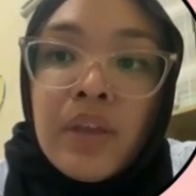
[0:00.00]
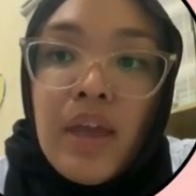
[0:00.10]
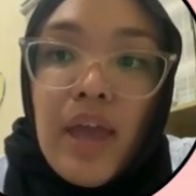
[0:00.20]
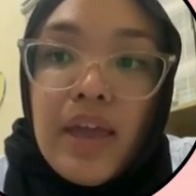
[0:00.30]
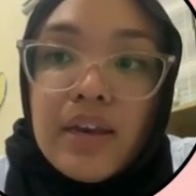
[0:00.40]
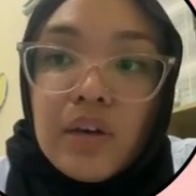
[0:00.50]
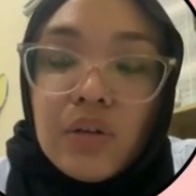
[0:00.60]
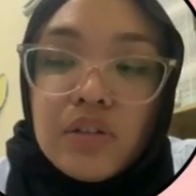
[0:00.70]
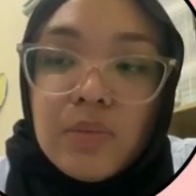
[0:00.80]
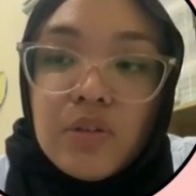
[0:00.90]
and the
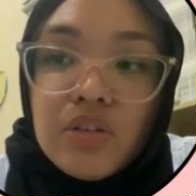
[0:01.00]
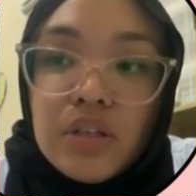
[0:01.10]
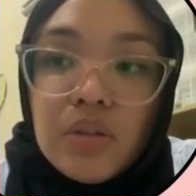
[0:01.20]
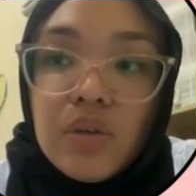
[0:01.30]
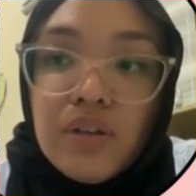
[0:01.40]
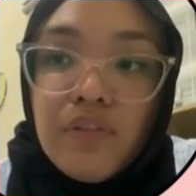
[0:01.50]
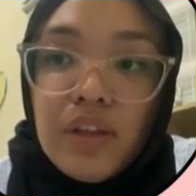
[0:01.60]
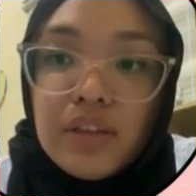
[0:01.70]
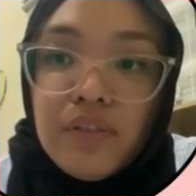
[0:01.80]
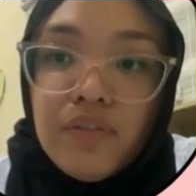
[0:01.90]
contribution to the
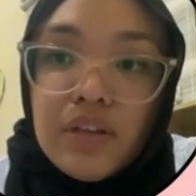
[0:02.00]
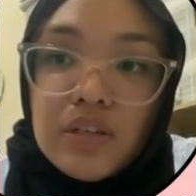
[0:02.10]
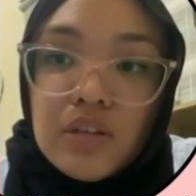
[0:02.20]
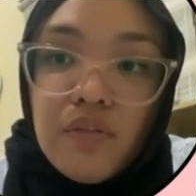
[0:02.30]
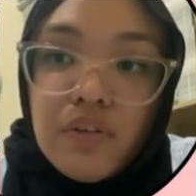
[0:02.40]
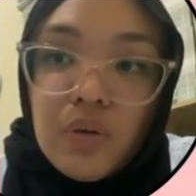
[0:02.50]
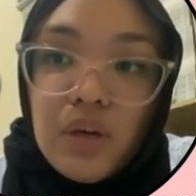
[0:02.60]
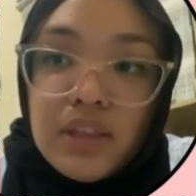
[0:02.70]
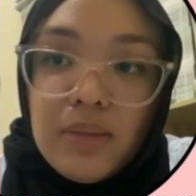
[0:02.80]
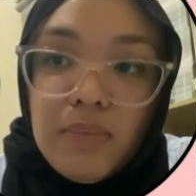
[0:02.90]
effectiveness of the
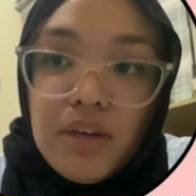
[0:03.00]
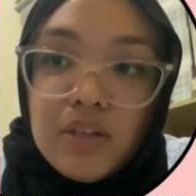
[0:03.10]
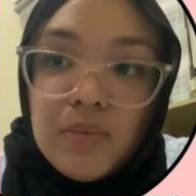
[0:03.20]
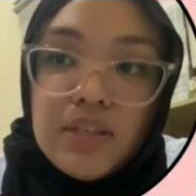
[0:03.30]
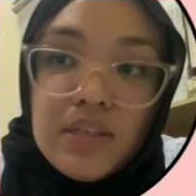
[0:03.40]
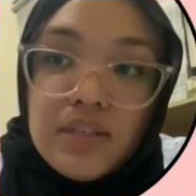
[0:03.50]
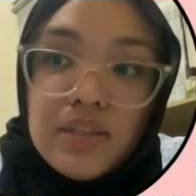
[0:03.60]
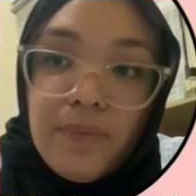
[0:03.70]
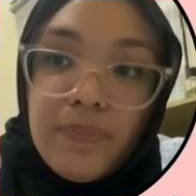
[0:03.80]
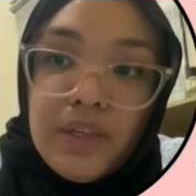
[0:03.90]
quality management
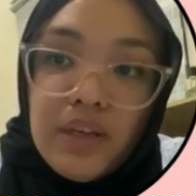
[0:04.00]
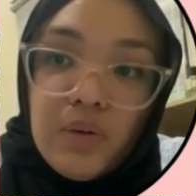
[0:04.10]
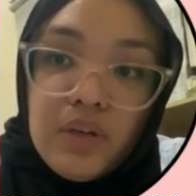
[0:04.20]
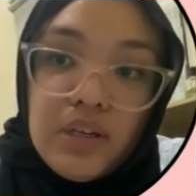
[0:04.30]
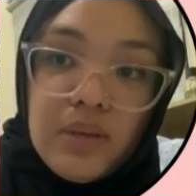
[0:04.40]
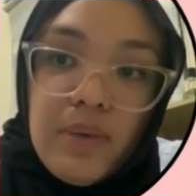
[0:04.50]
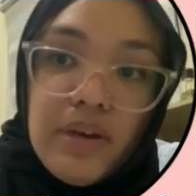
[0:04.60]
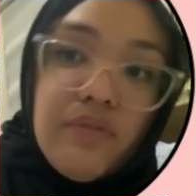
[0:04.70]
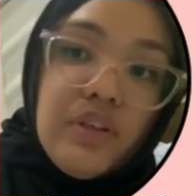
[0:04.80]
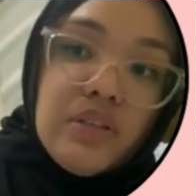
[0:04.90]
system, including the
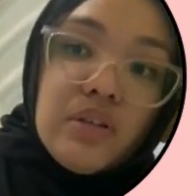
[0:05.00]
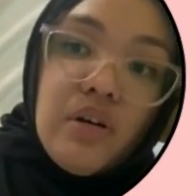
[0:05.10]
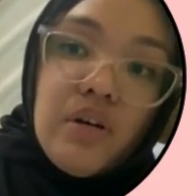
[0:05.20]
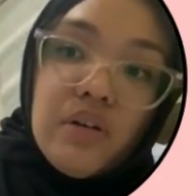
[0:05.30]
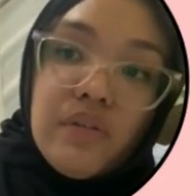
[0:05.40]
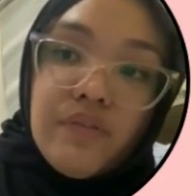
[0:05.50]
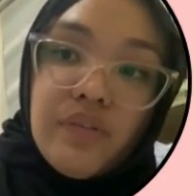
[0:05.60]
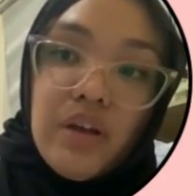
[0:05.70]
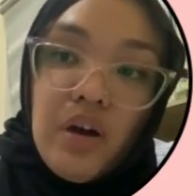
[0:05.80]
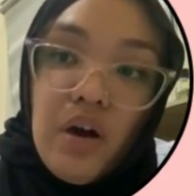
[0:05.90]
benefits
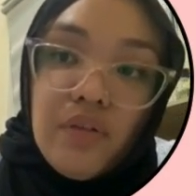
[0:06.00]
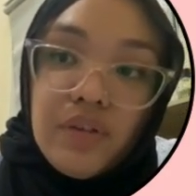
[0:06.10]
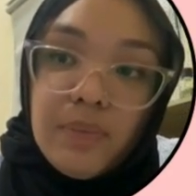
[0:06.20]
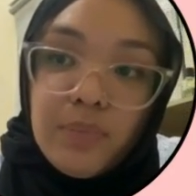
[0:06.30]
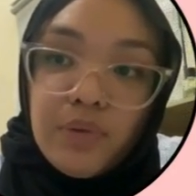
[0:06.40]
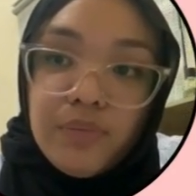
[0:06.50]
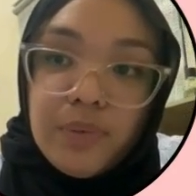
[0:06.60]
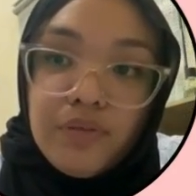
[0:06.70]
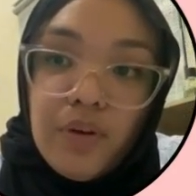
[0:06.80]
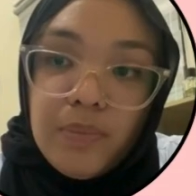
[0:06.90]
of improved
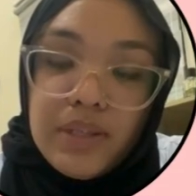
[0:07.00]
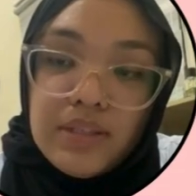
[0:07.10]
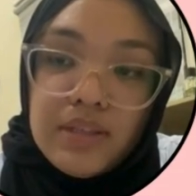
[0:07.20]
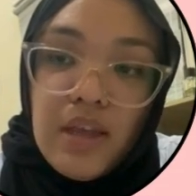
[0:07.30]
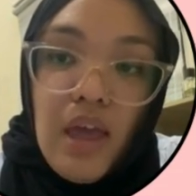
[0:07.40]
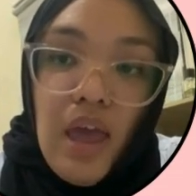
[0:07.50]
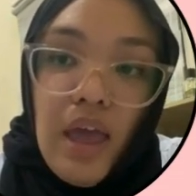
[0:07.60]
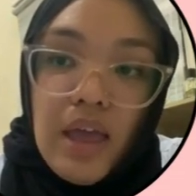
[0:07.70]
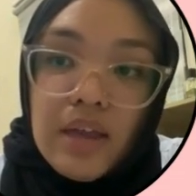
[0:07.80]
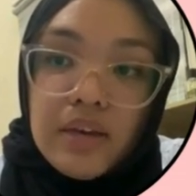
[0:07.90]
performance
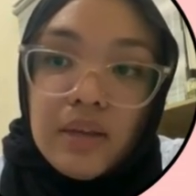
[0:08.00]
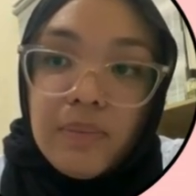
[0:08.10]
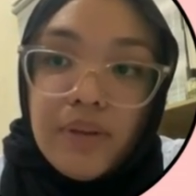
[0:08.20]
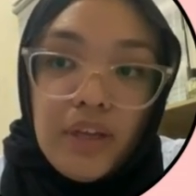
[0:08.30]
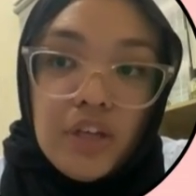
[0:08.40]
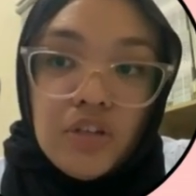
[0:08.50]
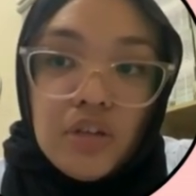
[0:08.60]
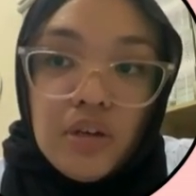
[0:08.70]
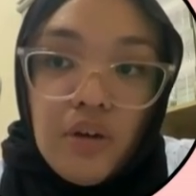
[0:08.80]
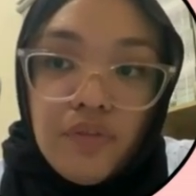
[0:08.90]
and the
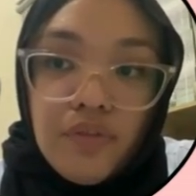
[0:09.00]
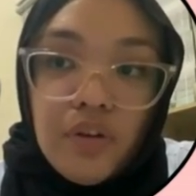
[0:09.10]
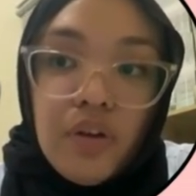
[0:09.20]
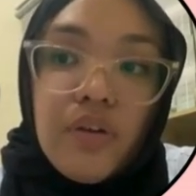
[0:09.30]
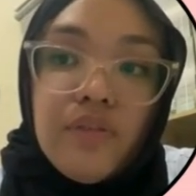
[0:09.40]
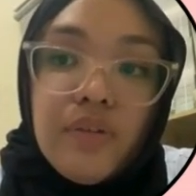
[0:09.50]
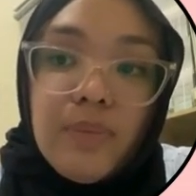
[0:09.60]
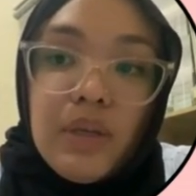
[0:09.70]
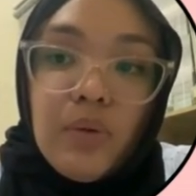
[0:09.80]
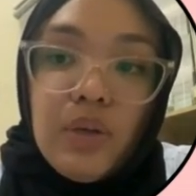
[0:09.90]
implication of not
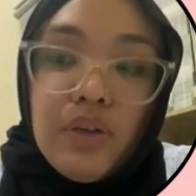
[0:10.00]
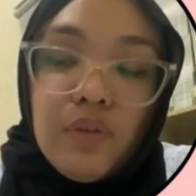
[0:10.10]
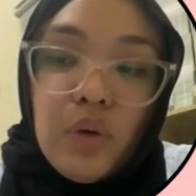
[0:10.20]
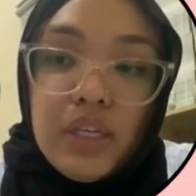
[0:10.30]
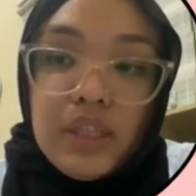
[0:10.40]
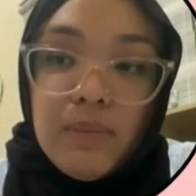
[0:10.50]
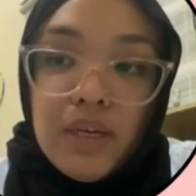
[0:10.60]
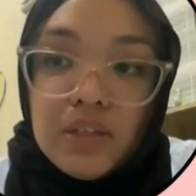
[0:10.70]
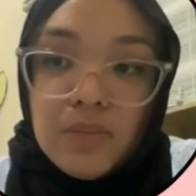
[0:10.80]
conforming with quality management